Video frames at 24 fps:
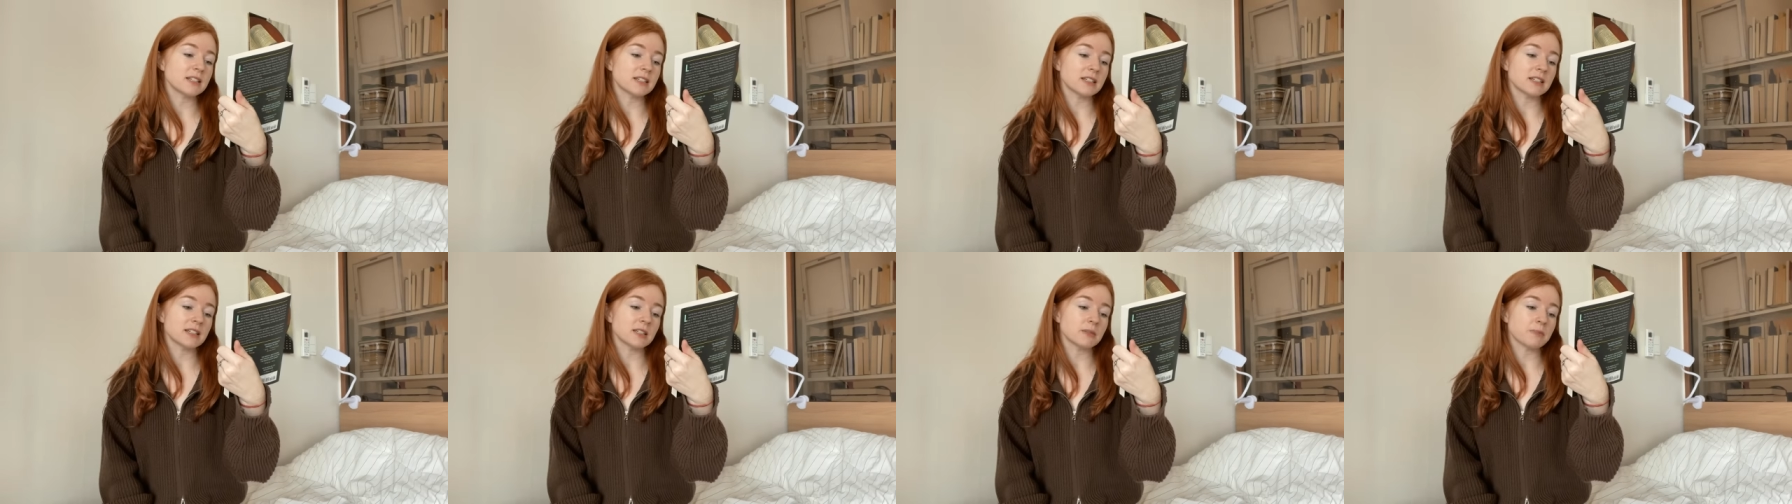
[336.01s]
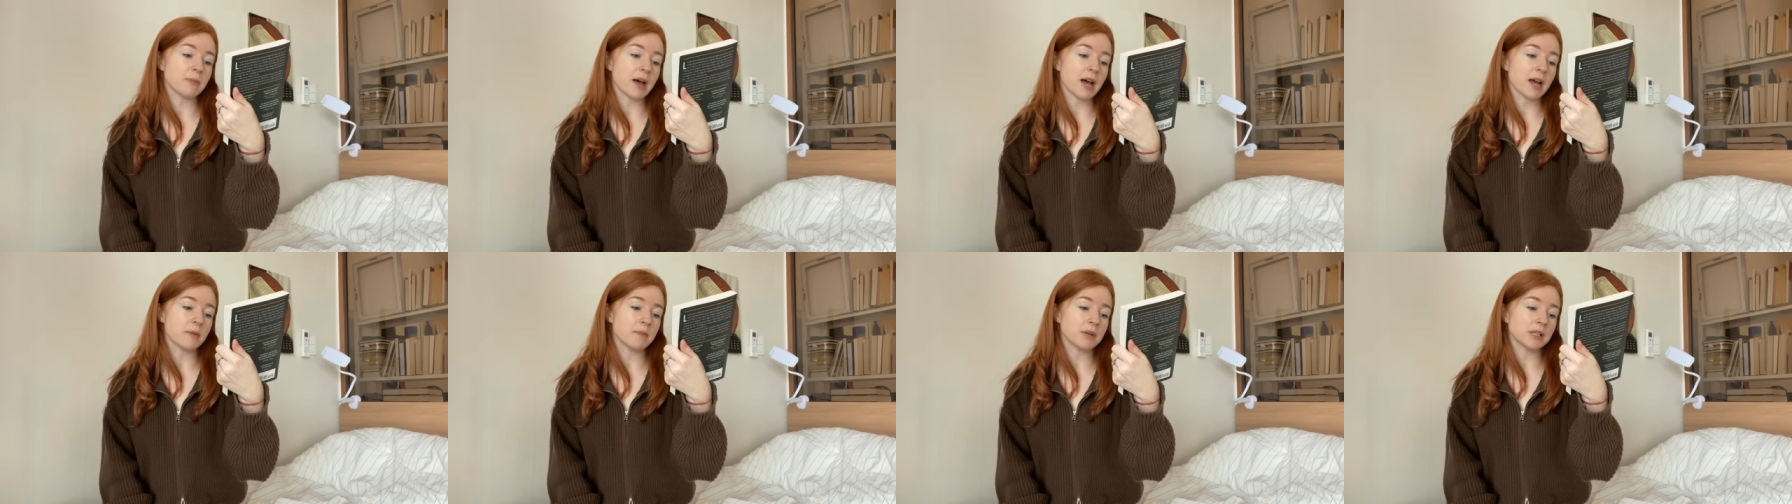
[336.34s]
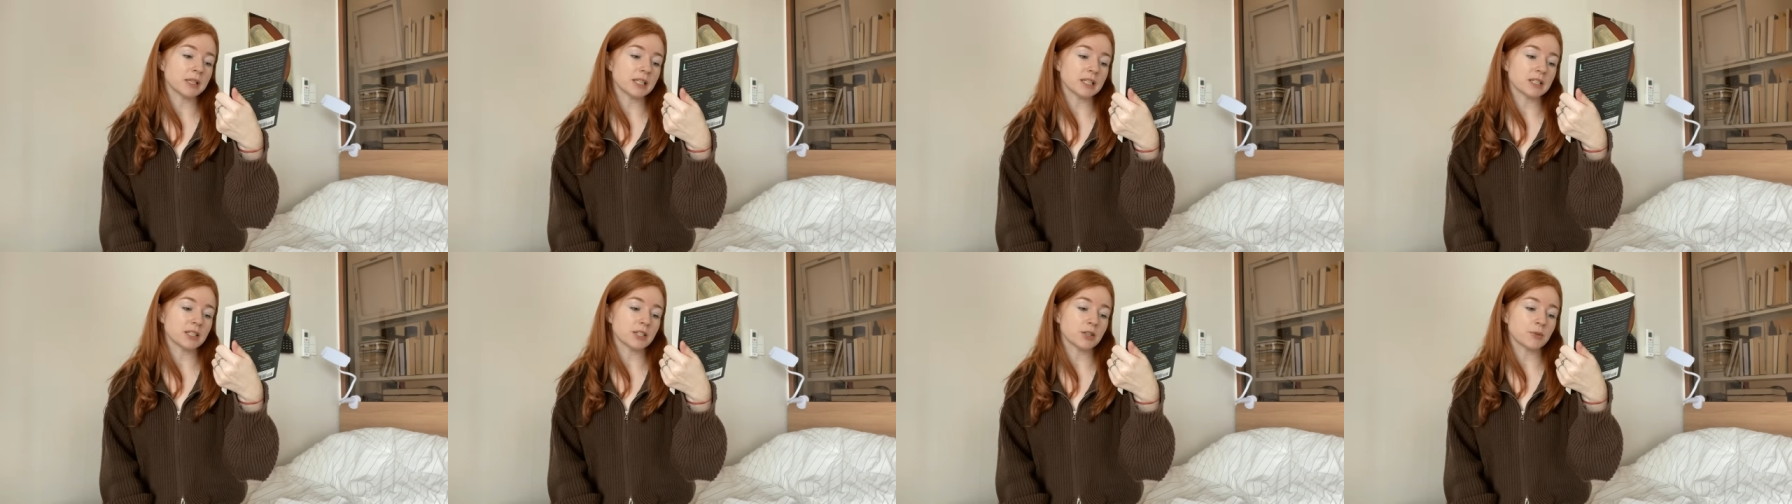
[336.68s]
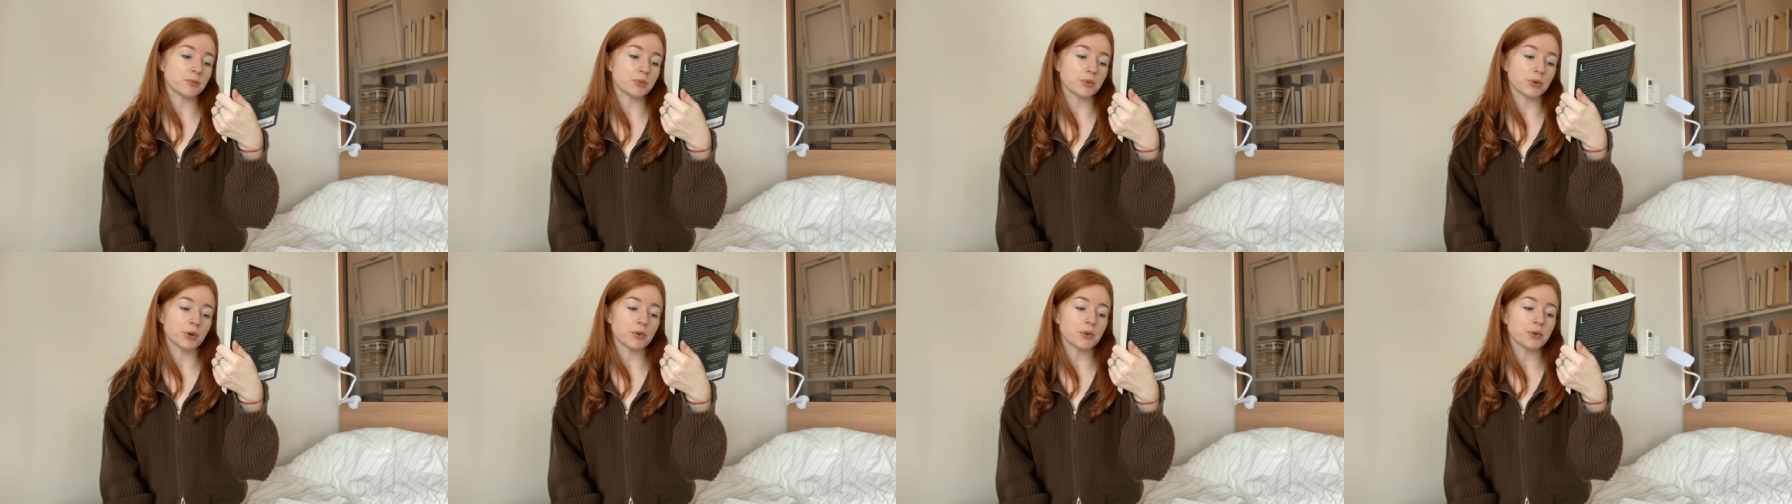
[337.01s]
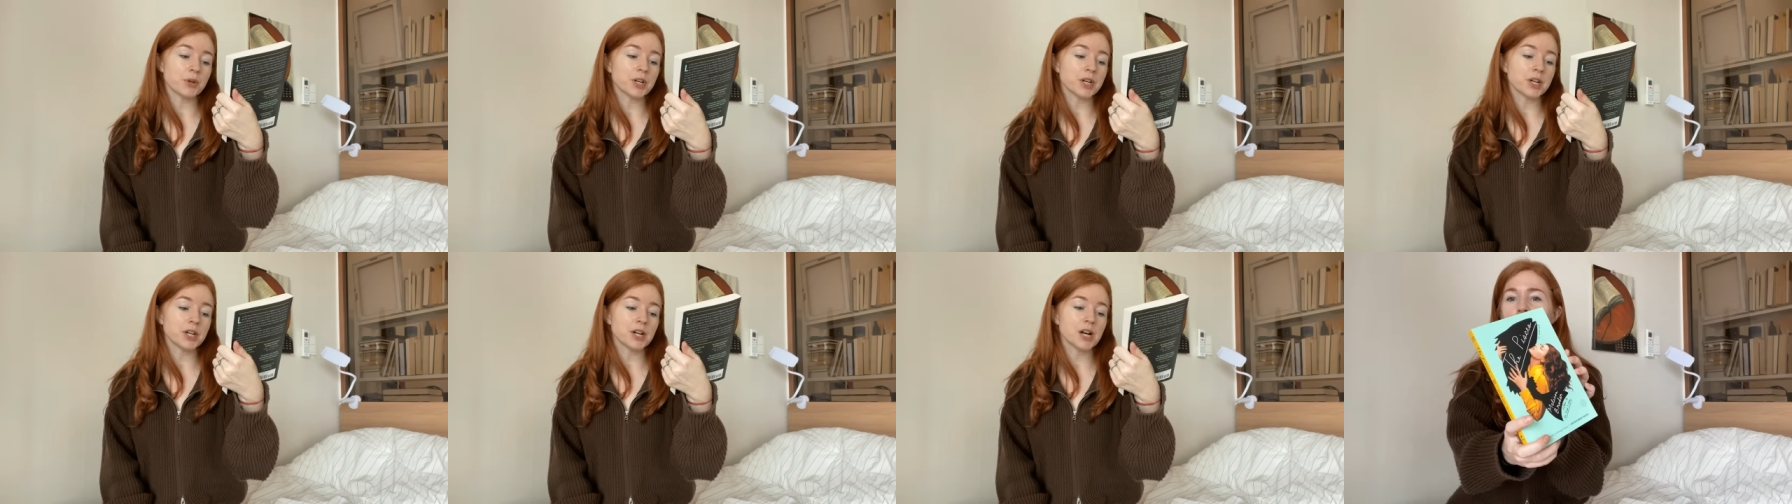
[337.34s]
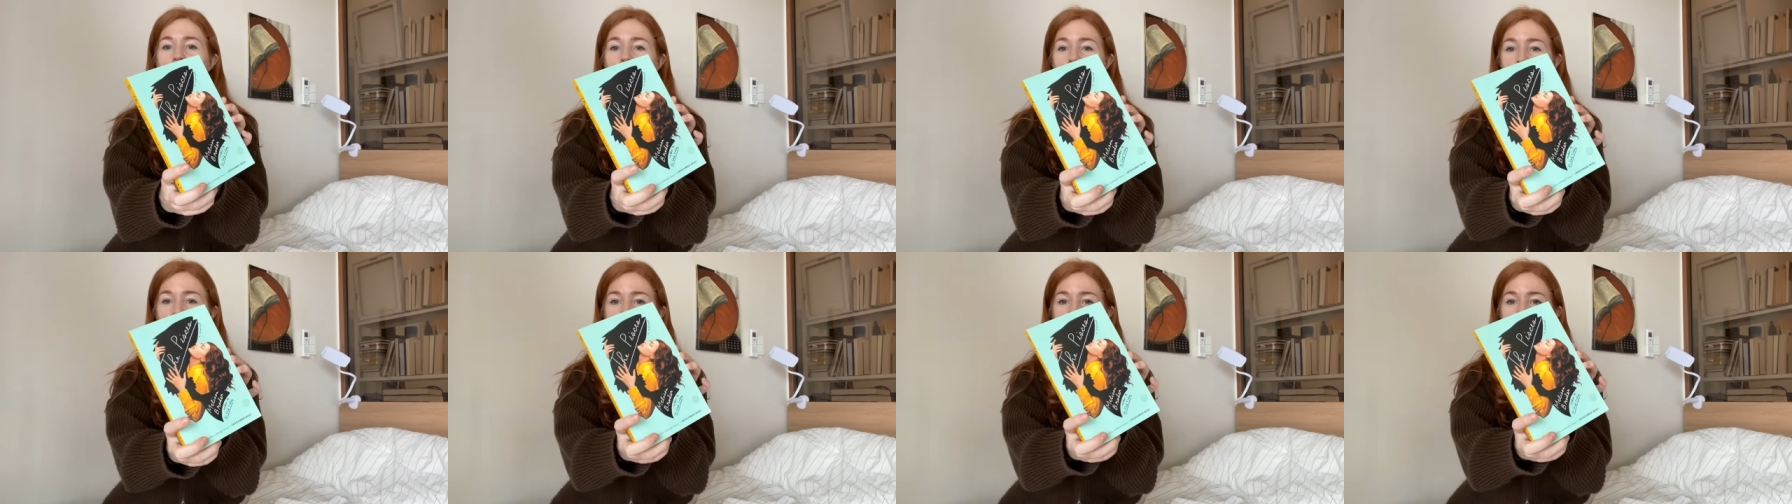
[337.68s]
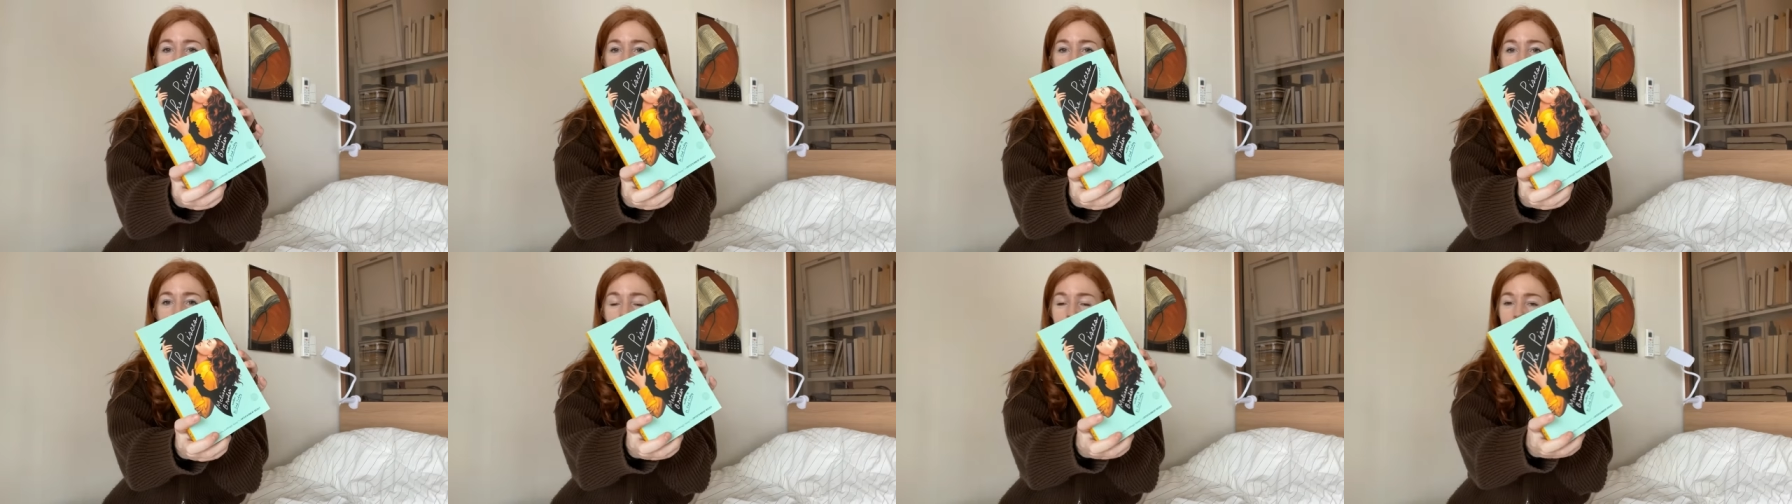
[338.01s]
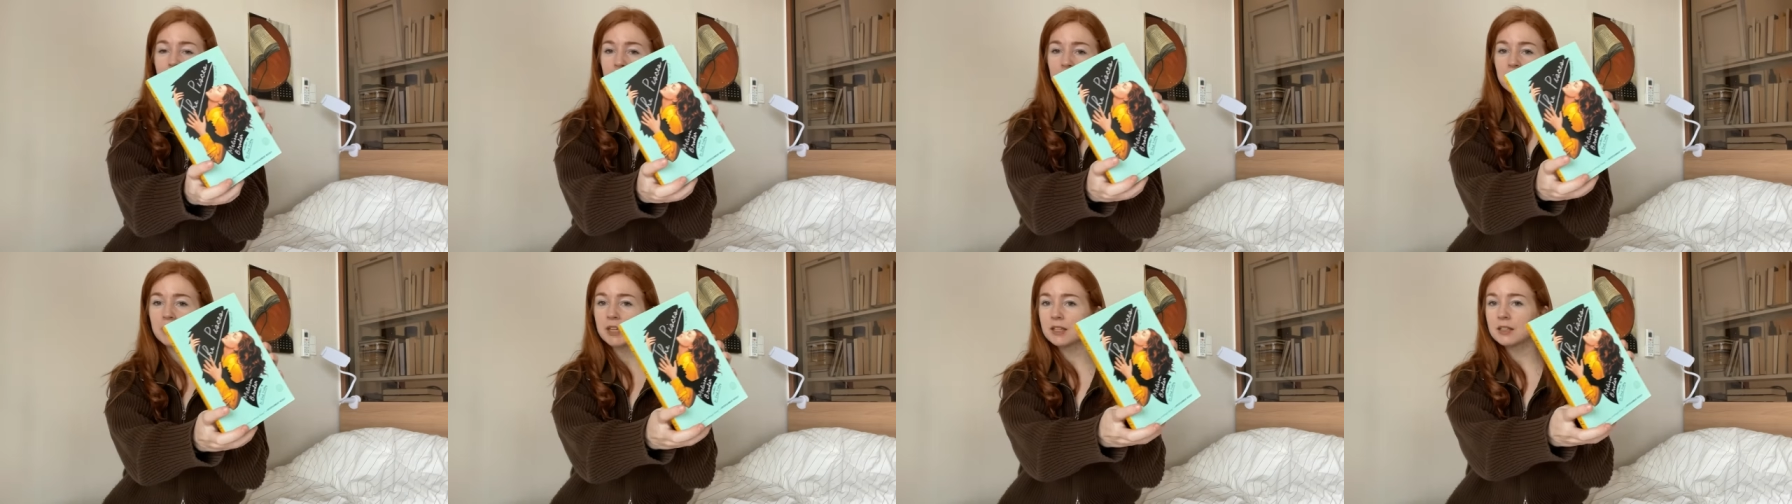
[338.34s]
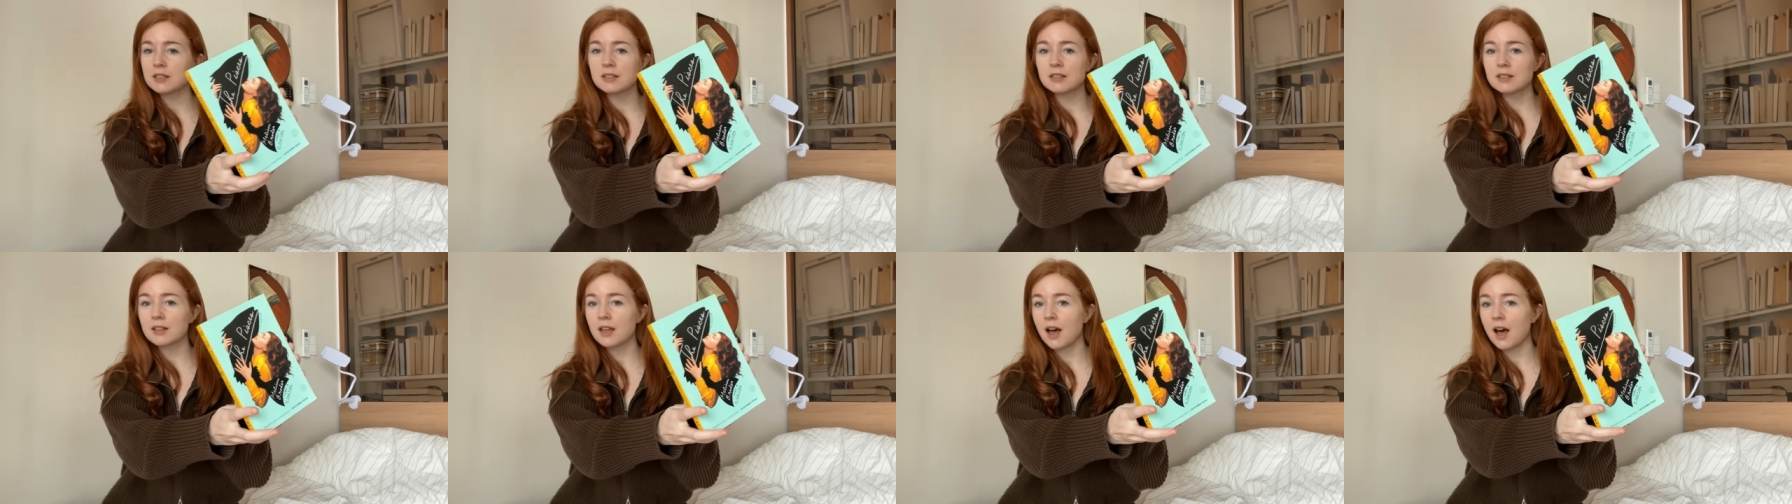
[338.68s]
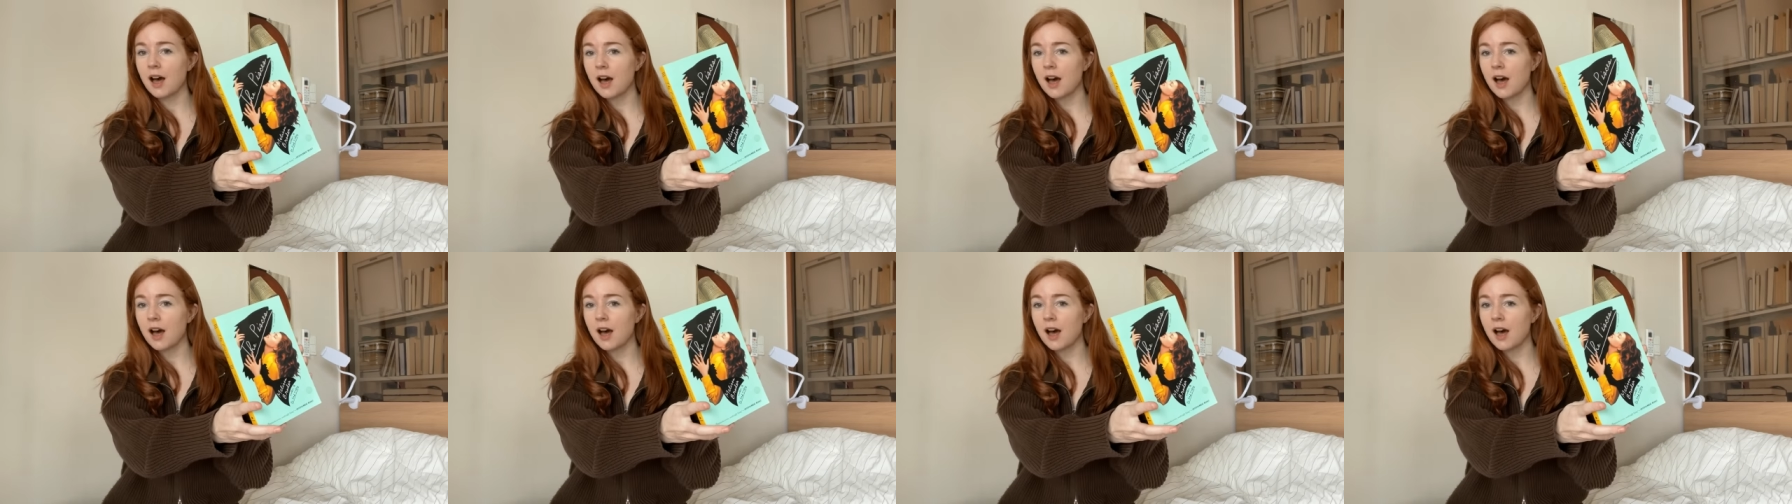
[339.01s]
This is by Melissa Bruder. I've heard so much about this.